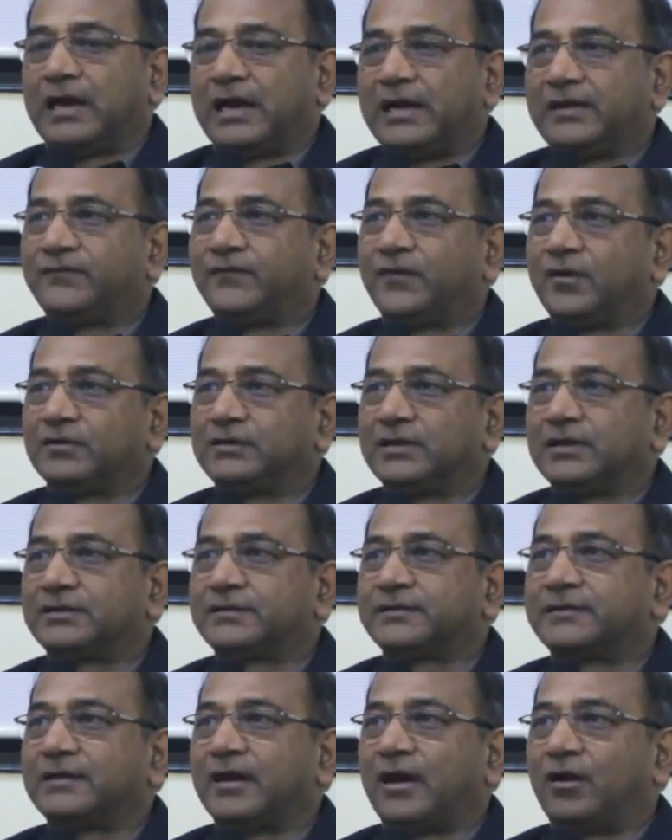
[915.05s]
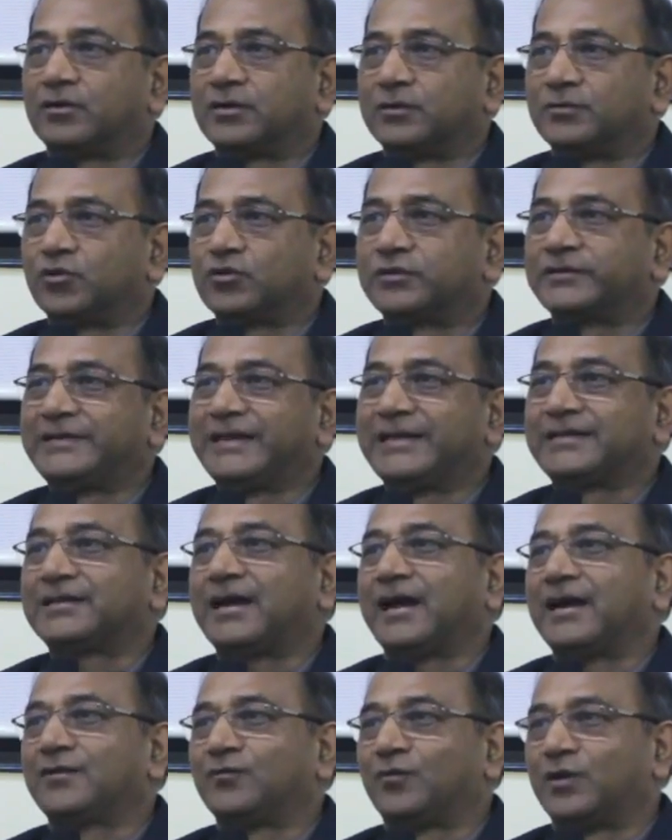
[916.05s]
I found that out of those
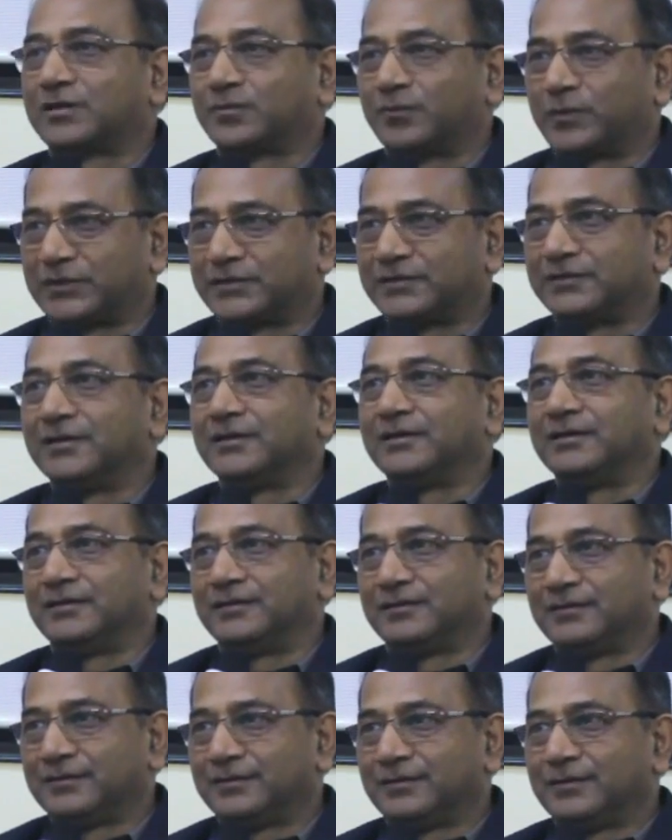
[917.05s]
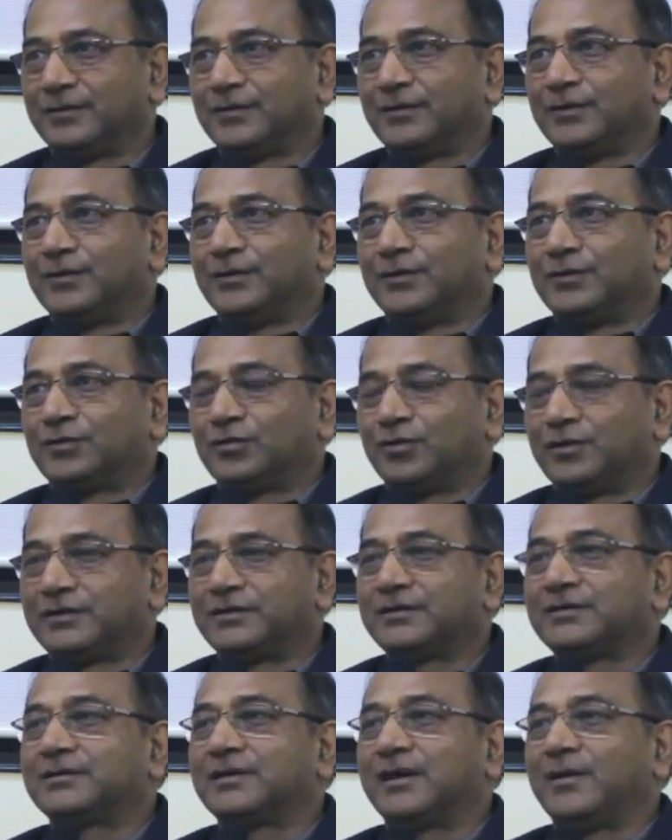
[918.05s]
6, I had worked personally. So
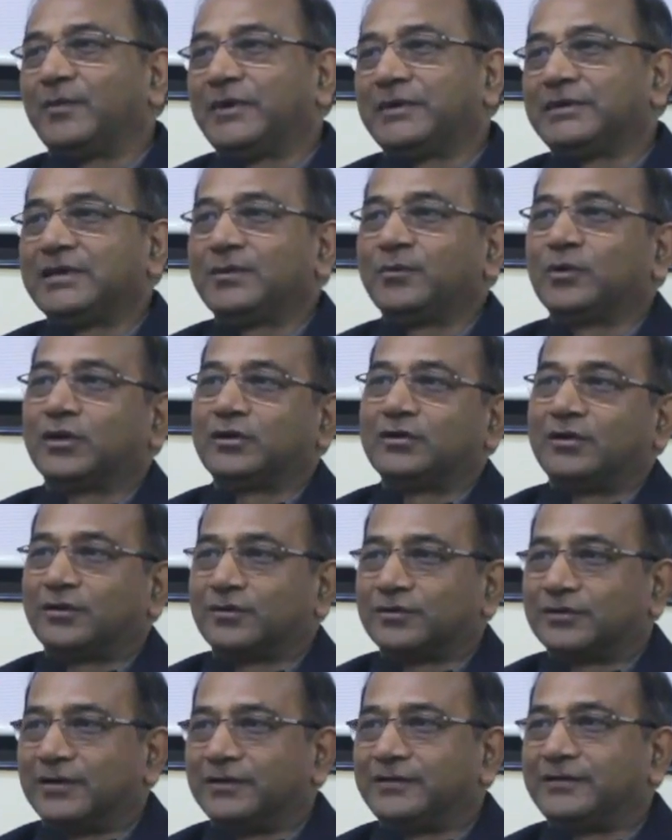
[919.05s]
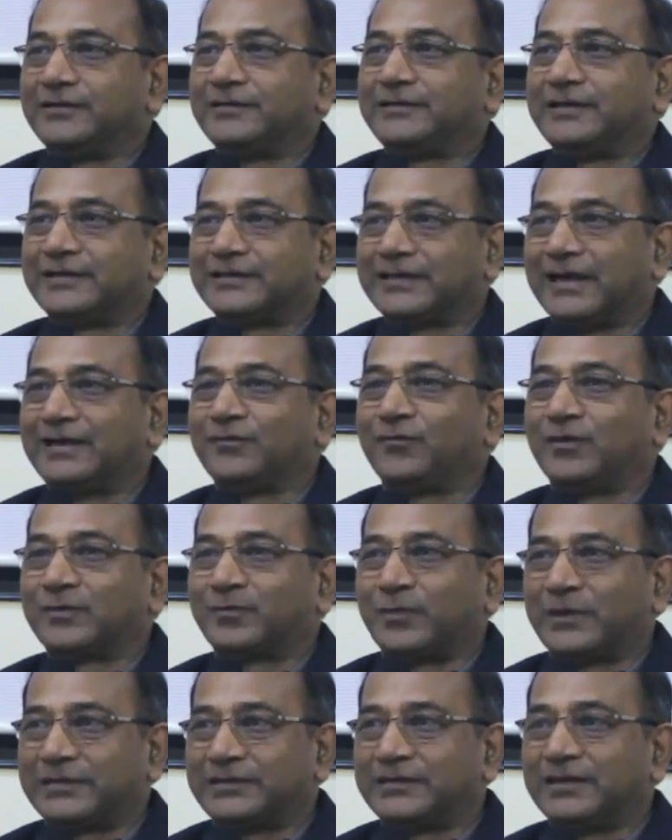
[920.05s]
it is amazing because out of 36, I had
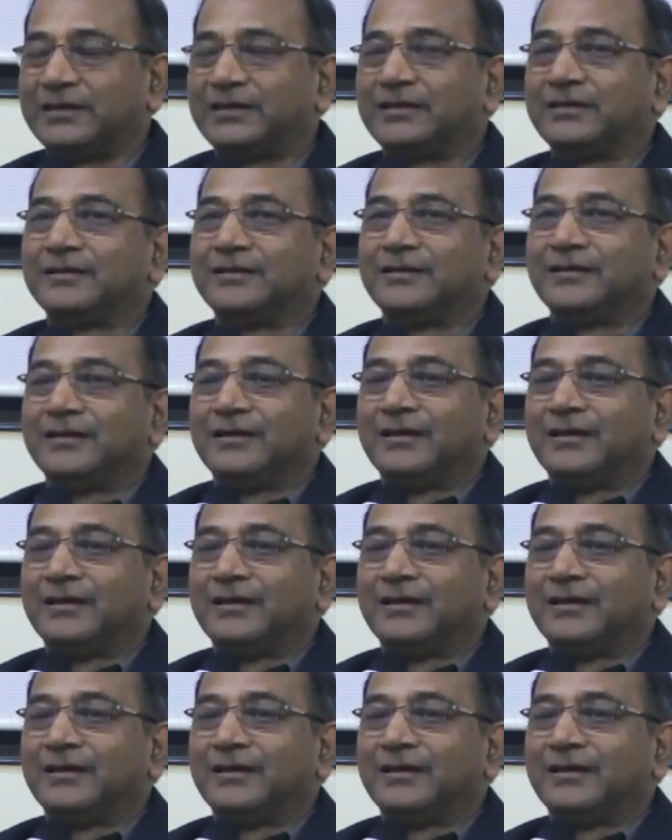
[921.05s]
worked personally.